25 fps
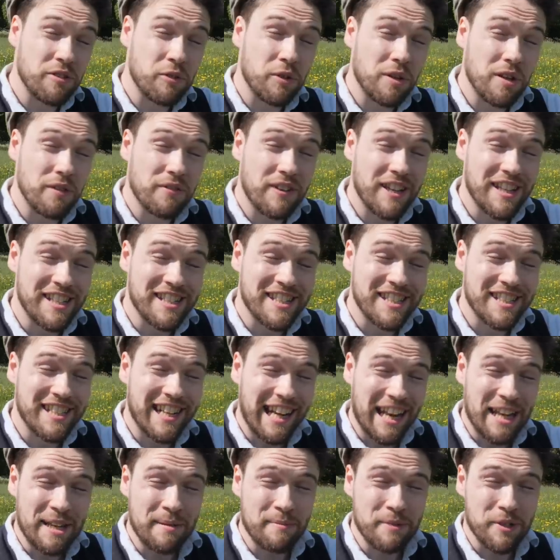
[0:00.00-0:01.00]
all of his
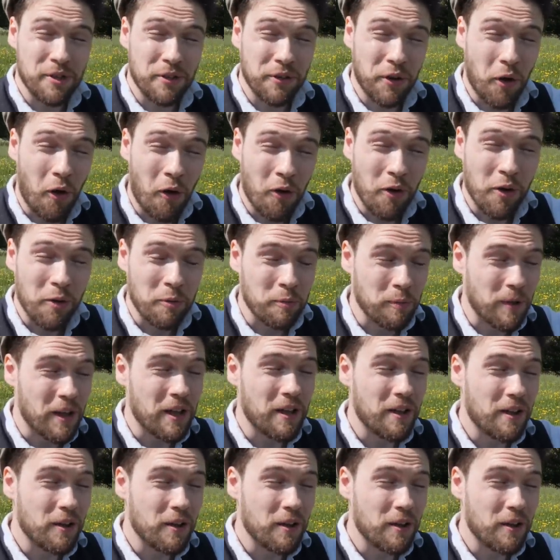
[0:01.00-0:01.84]
claims on Ogham,